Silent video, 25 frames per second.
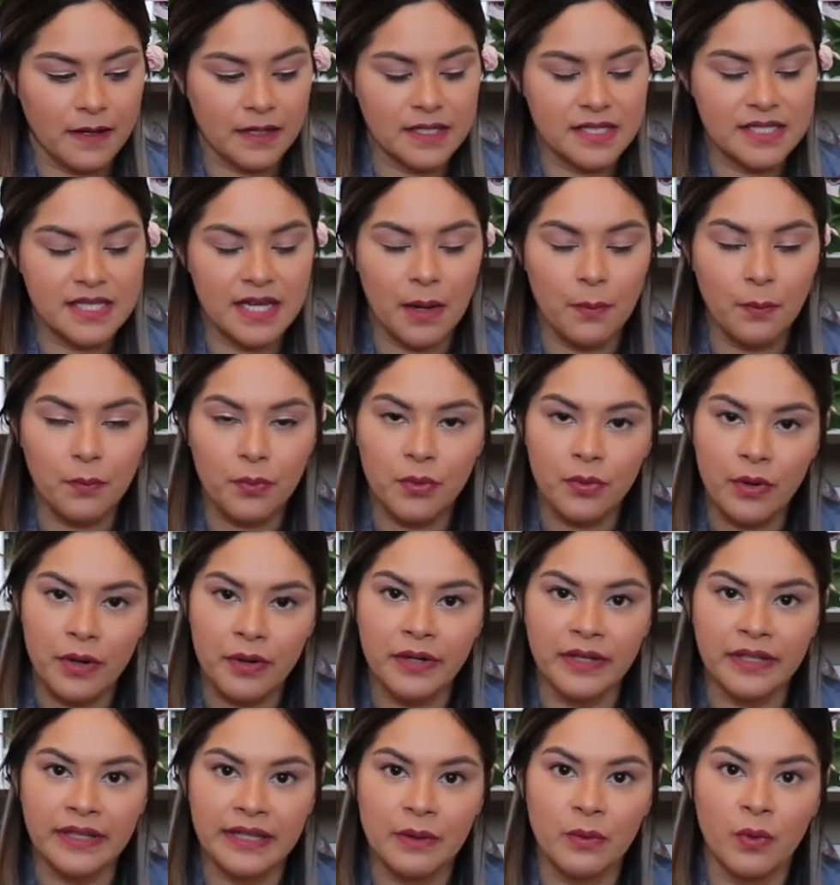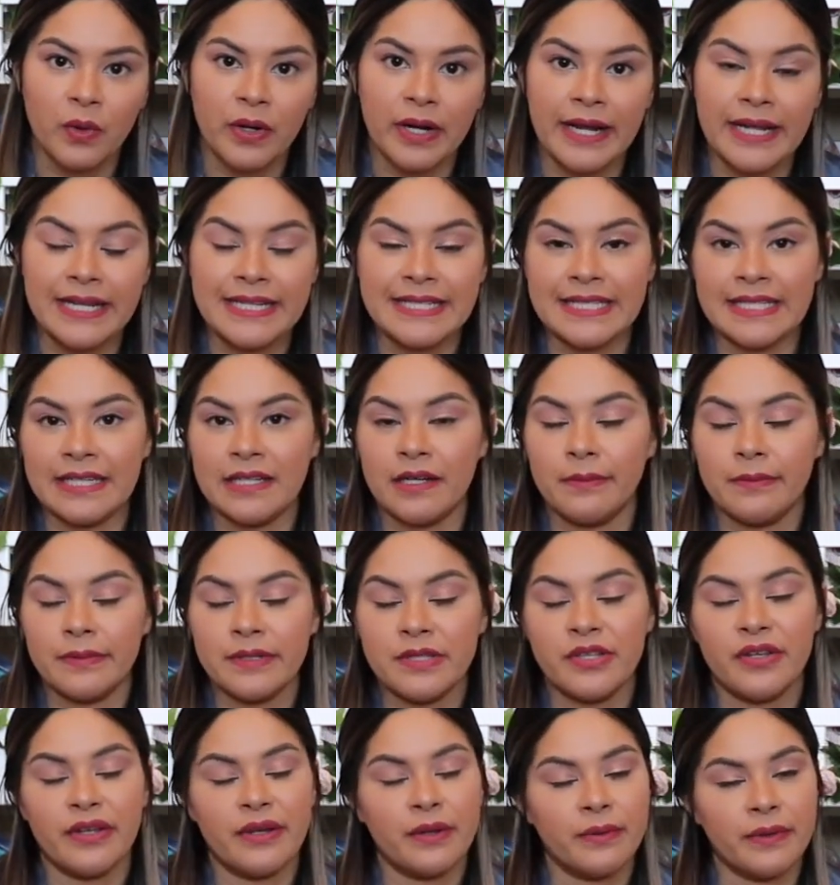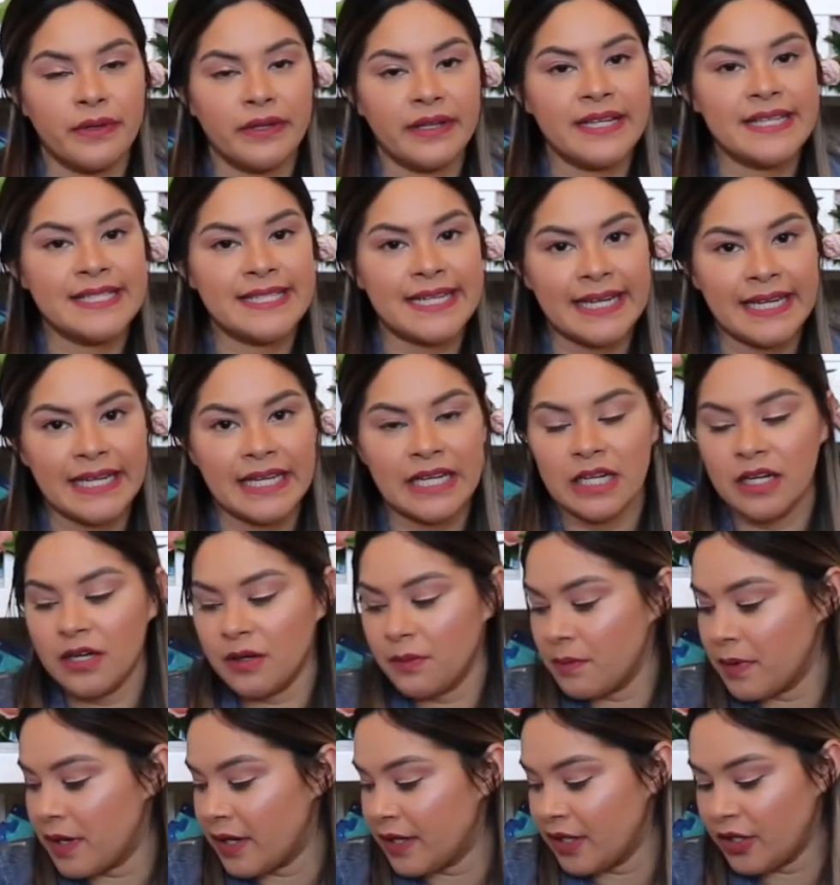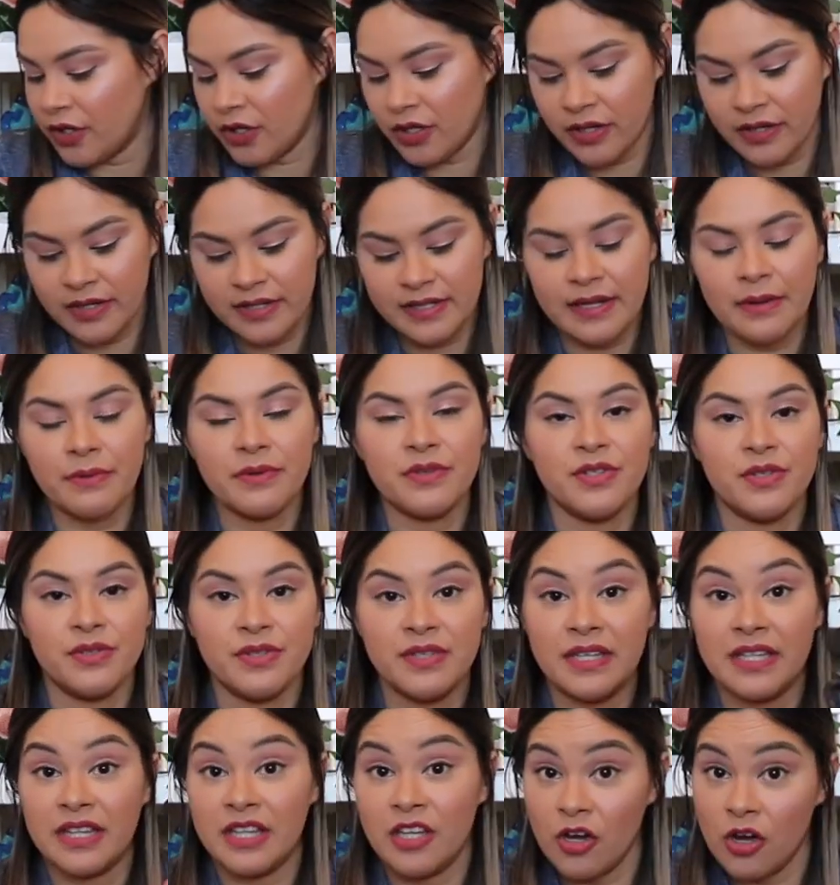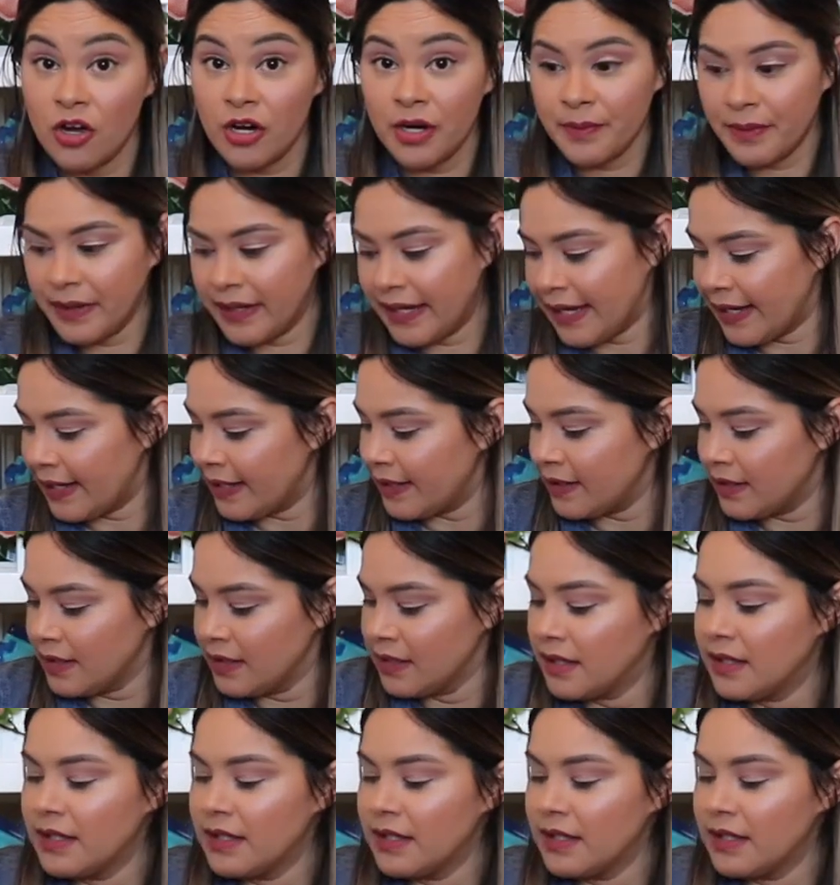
Temporarily what I did up until I realized I needed a monitor is I was using the arm again,